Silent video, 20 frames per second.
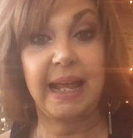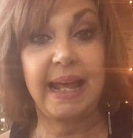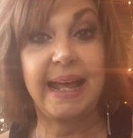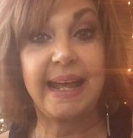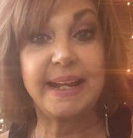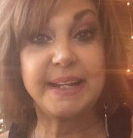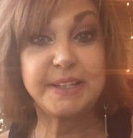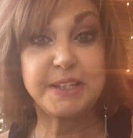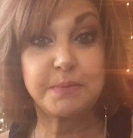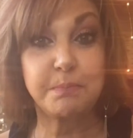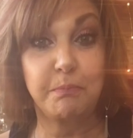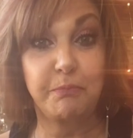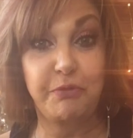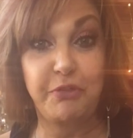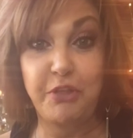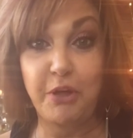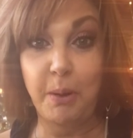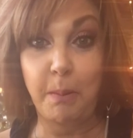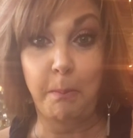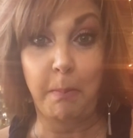And it's
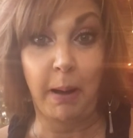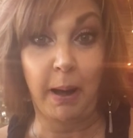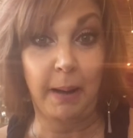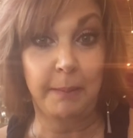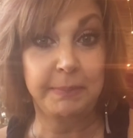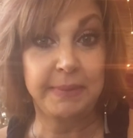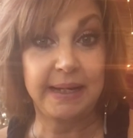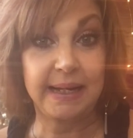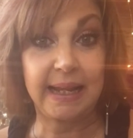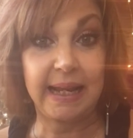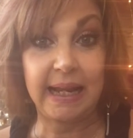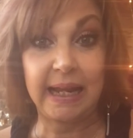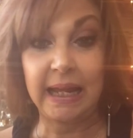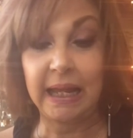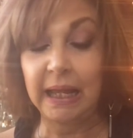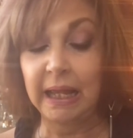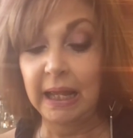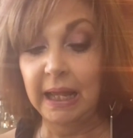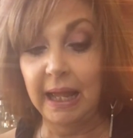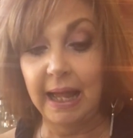the bomb
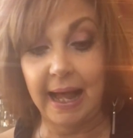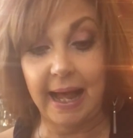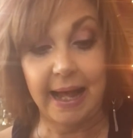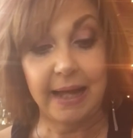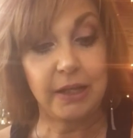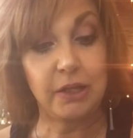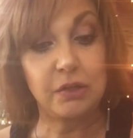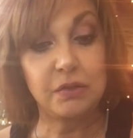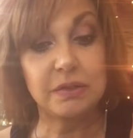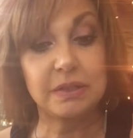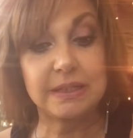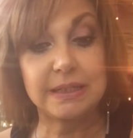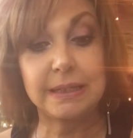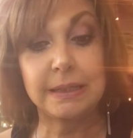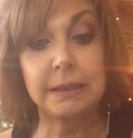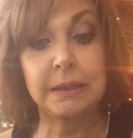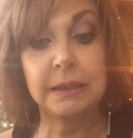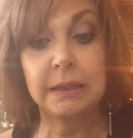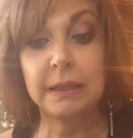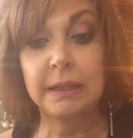diggity. I used
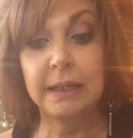it.